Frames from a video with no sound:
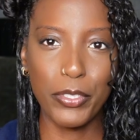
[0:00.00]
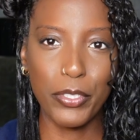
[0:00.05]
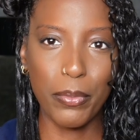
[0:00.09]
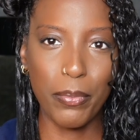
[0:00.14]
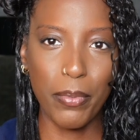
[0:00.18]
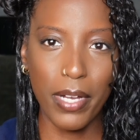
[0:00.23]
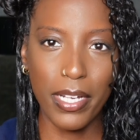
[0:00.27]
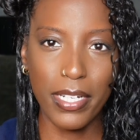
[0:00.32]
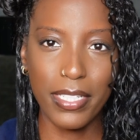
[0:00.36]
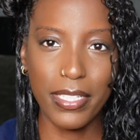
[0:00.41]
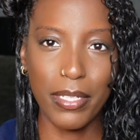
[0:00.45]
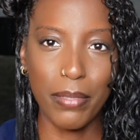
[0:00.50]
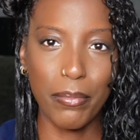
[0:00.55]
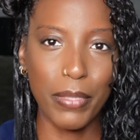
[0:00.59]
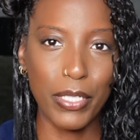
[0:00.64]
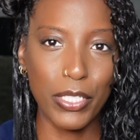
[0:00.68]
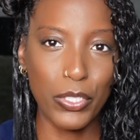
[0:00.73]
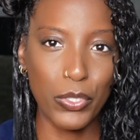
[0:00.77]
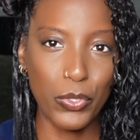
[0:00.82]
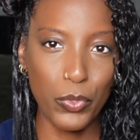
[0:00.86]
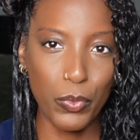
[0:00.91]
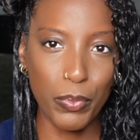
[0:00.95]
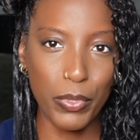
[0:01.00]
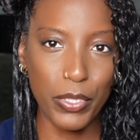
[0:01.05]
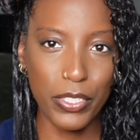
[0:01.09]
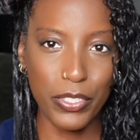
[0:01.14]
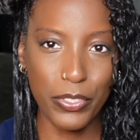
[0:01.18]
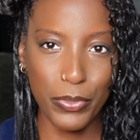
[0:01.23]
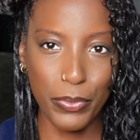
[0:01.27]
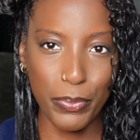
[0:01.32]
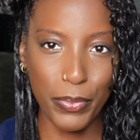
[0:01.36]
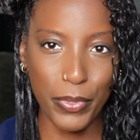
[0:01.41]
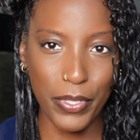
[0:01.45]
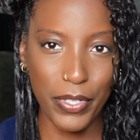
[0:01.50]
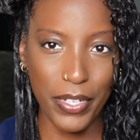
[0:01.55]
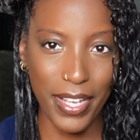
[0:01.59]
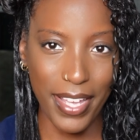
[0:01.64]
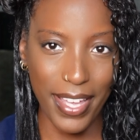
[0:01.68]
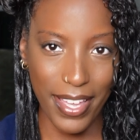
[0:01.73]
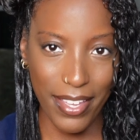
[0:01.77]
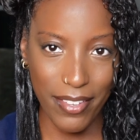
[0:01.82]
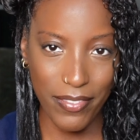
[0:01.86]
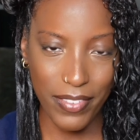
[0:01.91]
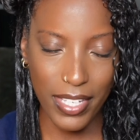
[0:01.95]
your product can be super, super
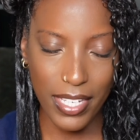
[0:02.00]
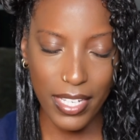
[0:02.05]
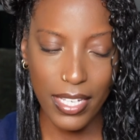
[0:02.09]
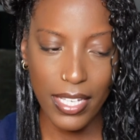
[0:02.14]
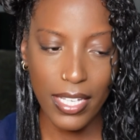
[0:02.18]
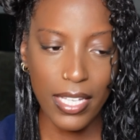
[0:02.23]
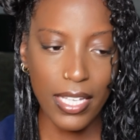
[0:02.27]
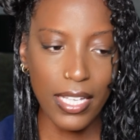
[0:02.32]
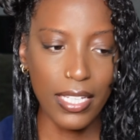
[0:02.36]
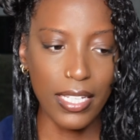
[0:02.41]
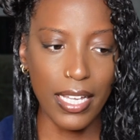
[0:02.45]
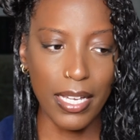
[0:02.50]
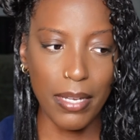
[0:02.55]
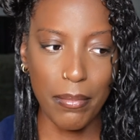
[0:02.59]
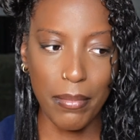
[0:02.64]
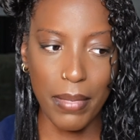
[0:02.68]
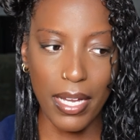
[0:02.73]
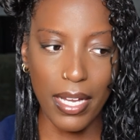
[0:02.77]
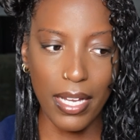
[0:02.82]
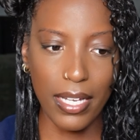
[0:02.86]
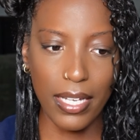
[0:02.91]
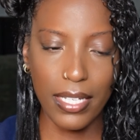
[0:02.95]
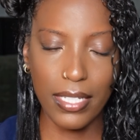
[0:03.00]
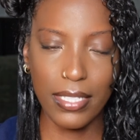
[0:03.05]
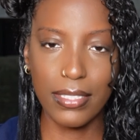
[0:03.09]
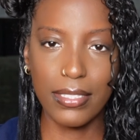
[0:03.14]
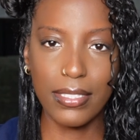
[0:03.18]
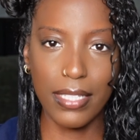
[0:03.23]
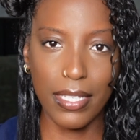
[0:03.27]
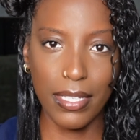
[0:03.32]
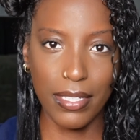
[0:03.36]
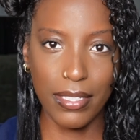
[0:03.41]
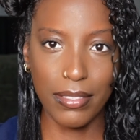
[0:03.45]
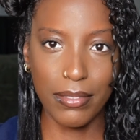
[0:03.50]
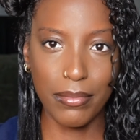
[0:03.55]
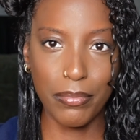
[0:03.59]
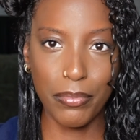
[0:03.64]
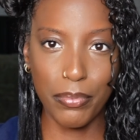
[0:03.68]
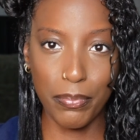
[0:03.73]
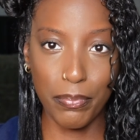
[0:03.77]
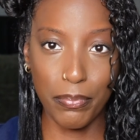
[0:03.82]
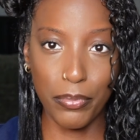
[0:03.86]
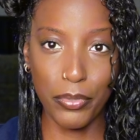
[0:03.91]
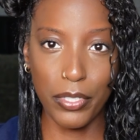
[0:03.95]
heavy, like mine can
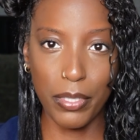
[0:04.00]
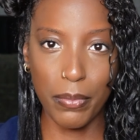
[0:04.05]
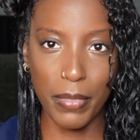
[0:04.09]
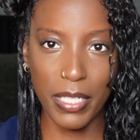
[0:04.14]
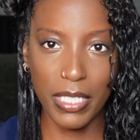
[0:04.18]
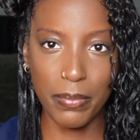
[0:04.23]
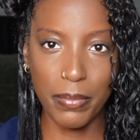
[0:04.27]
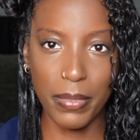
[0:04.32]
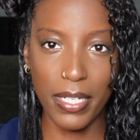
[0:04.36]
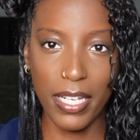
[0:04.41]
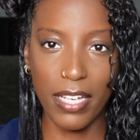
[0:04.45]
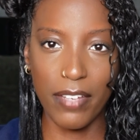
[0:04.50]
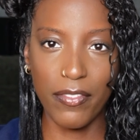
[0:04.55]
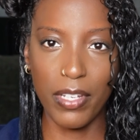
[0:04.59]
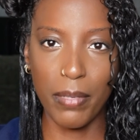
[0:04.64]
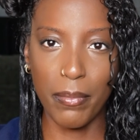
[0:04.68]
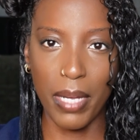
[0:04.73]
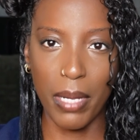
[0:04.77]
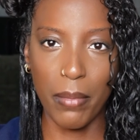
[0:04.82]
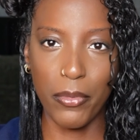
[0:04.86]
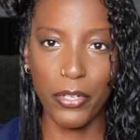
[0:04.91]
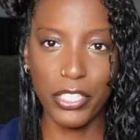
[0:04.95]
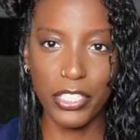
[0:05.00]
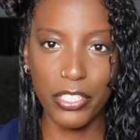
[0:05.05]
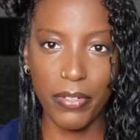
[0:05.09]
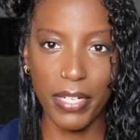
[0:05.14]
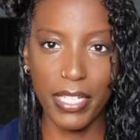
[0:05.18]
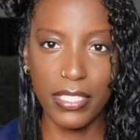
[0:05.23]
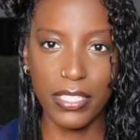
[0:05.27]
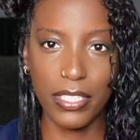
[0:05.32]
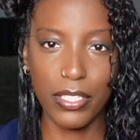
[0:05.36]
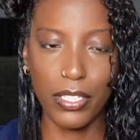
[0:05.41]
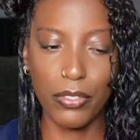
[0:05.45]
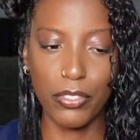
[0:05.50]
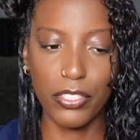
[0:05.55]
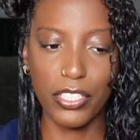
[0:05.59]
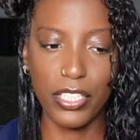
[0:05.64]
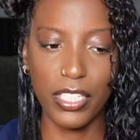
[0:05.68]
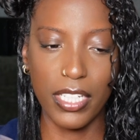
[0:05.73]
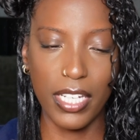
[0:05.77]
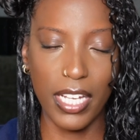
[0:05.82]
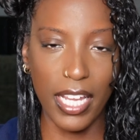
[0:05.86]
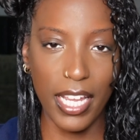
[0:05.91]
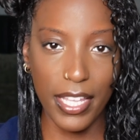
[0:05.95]
pretty much be heavy. My moisturizing
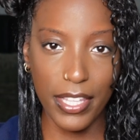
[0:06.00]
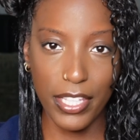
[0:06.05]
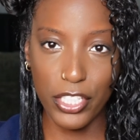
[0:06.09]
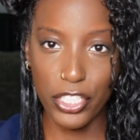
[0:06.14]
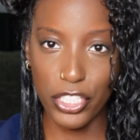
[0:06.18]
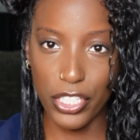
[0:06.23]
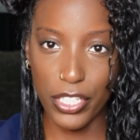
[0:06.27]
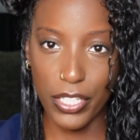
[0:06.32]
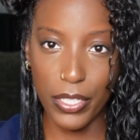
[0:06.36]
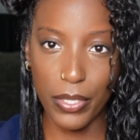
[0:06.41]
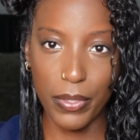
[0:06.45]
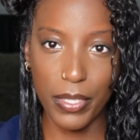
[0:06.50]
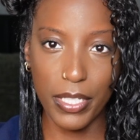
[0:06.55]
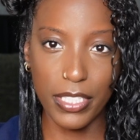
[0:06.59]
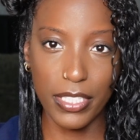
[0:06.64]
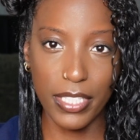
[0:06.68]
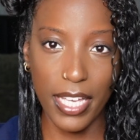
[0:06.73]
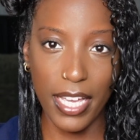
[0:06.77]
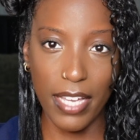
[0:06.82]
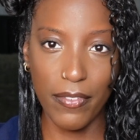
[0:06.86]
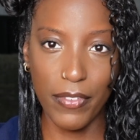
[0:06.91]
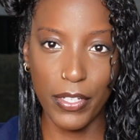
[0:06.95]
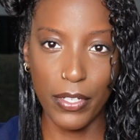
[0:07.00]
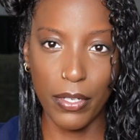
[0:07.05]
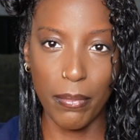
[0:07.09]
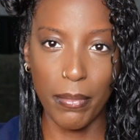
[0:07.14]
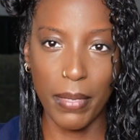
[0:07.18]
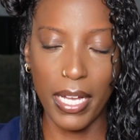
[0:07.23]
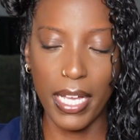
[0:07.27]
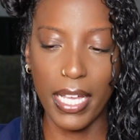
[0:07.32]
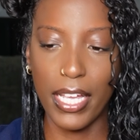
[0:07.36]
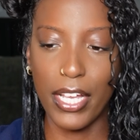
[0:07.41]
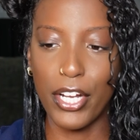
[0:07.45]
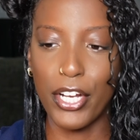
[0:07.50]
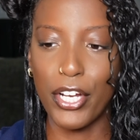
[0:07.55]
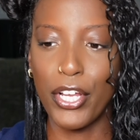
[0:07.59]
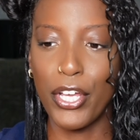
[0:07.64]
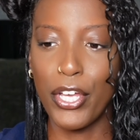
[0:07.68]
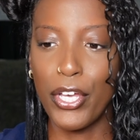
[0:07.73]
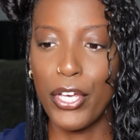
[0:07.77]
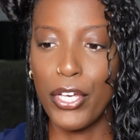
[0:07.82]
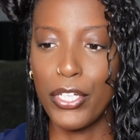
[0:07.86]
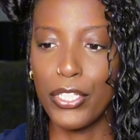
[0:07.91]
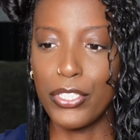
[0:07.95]
lotion and the gel is heavy on my hair.
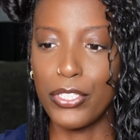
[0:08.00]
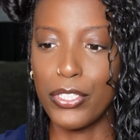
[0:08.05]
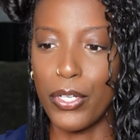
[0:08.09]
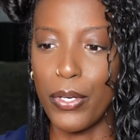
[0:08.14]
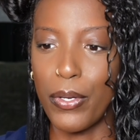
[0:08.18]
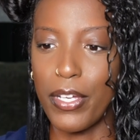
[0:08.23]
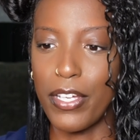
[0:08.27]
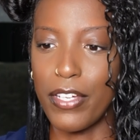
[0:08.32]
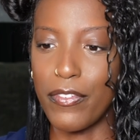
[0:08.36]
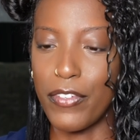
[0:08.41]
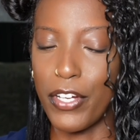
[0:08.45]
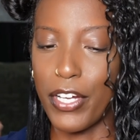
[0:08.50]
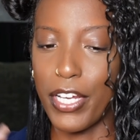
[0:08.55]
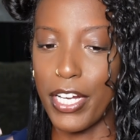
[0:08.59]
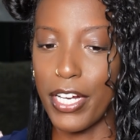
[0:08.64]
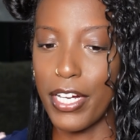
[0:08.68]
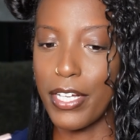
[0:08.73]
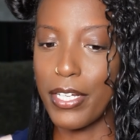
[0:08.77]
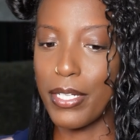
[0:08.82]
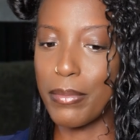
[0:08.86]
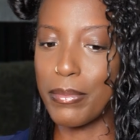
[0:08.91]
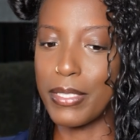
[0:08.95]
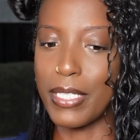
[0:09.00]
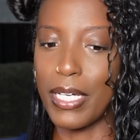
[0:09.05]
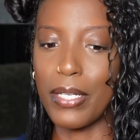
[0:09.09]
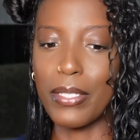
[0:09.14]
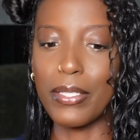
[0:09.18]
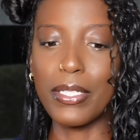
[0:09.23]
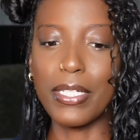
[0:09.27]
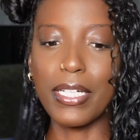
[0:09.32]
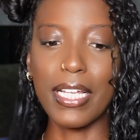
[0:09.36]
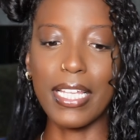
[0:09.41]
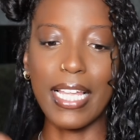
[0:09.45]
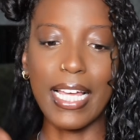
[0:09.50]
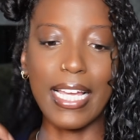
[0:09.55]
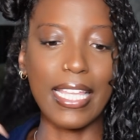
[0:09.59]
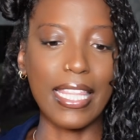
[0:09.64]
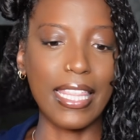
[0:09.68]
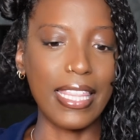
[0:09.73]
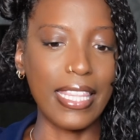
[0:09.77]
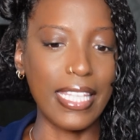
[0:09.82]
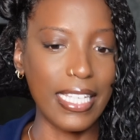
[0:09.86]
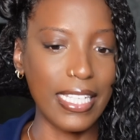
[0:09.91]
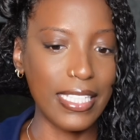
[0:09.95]
So if your hair comes out looking
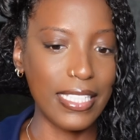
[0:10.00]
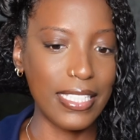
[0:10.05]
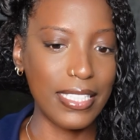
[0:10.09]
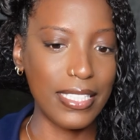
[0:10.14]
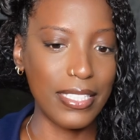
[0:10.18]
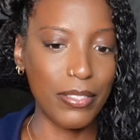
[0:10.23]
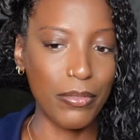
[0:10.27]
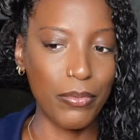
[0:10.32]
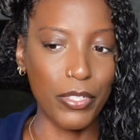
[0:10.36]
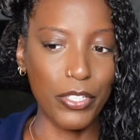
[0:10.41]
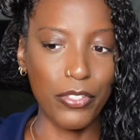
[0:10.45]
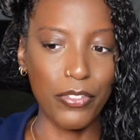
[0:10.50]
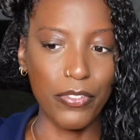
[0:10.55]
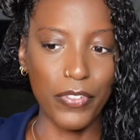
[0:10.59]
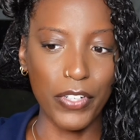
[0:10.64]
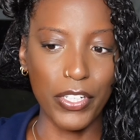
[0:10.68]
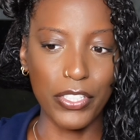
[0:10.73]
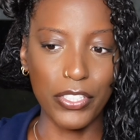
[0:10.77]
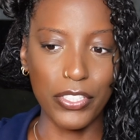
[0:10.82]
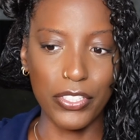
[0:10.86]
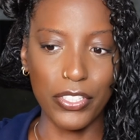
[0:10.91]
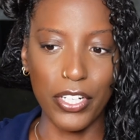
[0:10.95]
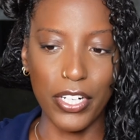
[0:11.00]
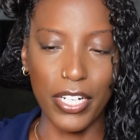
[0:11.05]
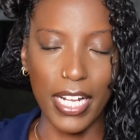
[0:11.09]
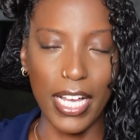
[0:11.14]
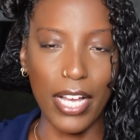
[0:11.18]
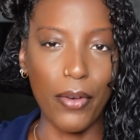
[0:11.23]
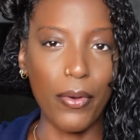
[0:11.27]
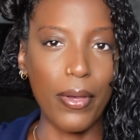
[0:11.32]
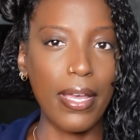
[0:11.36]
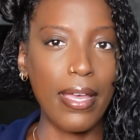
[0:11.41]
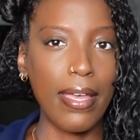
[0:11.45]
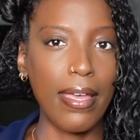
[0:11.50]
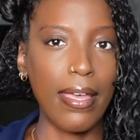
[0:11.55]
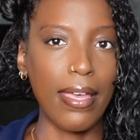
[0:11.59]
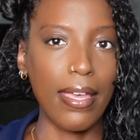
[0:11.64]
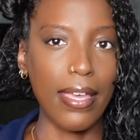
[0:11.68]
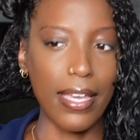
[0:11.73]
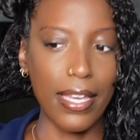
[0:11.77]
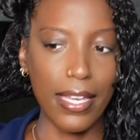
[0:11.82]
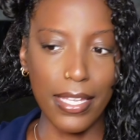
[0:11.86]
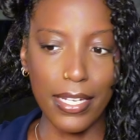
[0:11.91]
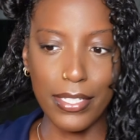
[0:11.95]
like this when you first start out,
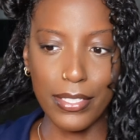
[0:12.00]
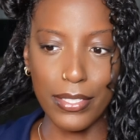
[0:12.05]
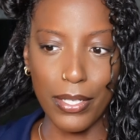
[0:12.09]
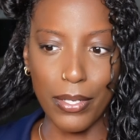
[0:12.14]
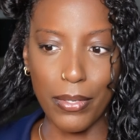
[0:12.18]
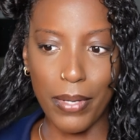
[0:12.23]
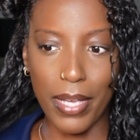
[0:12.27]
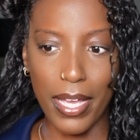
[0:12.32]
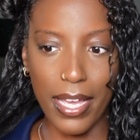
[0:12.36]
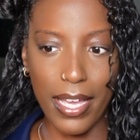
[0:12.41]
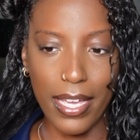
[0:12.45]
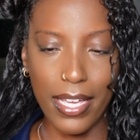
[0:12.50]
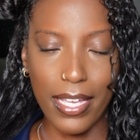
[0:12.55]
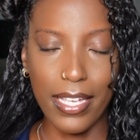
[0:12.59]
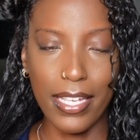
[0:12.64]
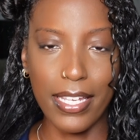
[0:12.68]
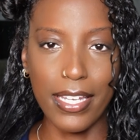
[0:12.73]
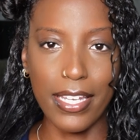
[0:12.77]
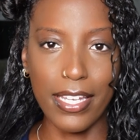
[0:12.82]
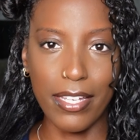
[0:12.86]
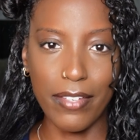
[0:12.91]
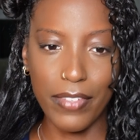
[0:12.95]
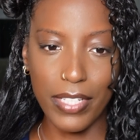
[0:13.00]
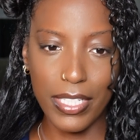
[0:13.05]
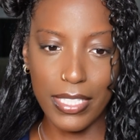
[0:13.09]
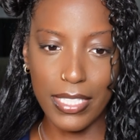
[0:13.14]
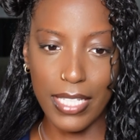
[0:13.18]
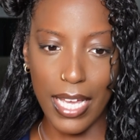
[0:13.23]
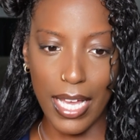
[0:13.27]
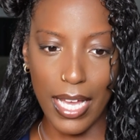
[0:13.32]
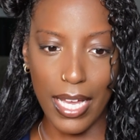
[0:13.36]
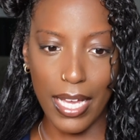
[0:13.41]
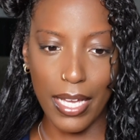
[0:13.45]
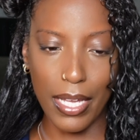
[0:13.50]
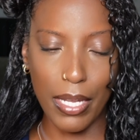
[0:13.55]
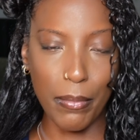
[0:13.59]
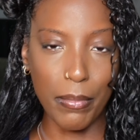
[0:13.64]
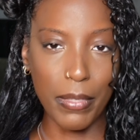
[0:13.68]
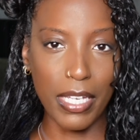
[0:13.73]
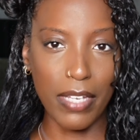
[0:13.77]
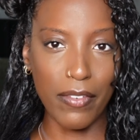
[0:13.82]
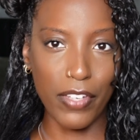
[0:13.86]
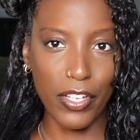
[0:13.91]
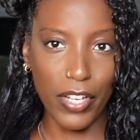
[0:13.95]
it is okay. Give it time,
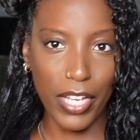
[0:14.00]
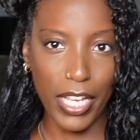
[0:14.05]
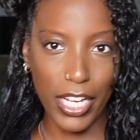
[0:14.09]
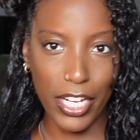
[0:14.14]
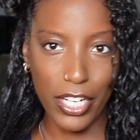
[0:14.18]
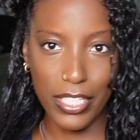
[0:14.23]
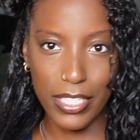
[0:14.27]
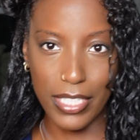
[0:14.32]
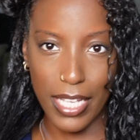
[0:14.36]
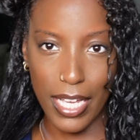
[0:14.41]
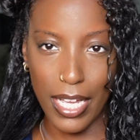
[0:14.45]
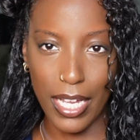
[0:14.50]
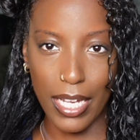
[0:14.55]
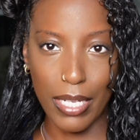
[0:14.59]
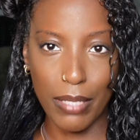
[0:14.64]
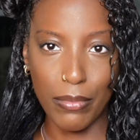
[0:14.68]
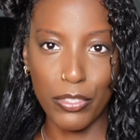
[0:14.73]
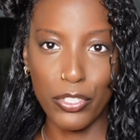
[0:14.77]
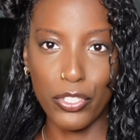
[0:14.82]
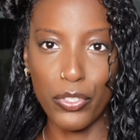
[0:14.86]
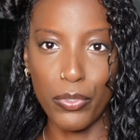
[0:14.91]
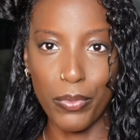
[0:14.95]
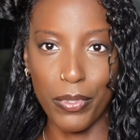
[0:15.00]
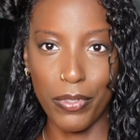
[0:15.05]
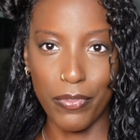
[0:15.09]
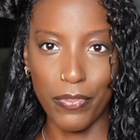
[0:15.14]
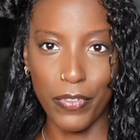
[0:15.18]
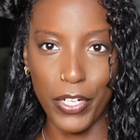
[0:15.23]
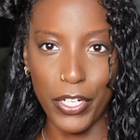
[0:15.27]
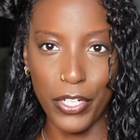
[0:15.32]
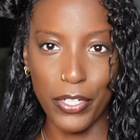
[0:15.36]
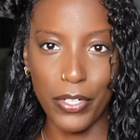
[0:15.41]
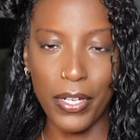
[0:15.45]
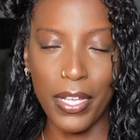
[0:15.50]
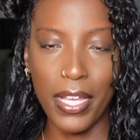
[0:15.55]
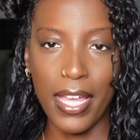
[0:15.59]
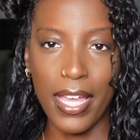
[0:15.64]
give your hair time to revert